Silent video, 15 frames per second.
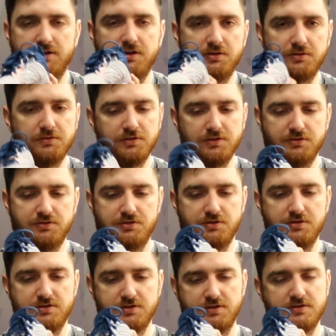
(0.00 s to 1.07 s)
whole
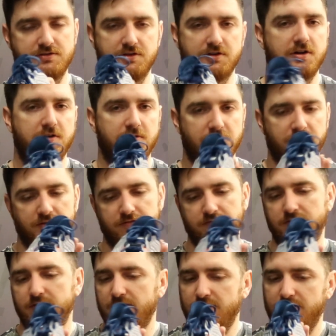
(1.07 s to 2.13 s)
shoe, so there's not a whole lot of
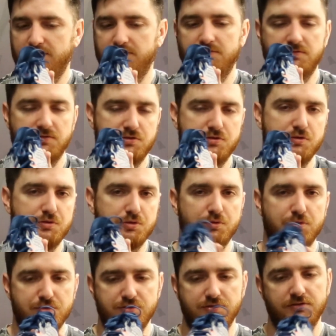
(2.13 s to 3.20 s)
shoe
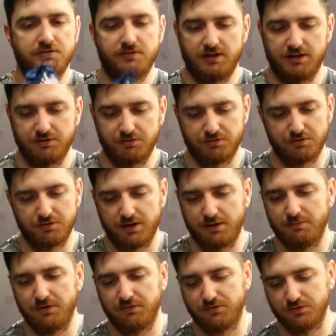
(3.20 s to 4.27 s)
torsion at all through that
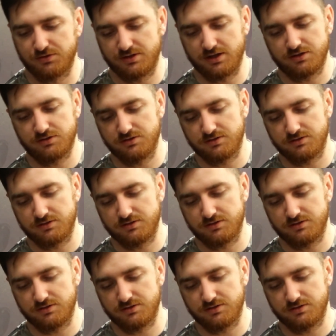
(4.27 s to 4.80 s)
midfoot section.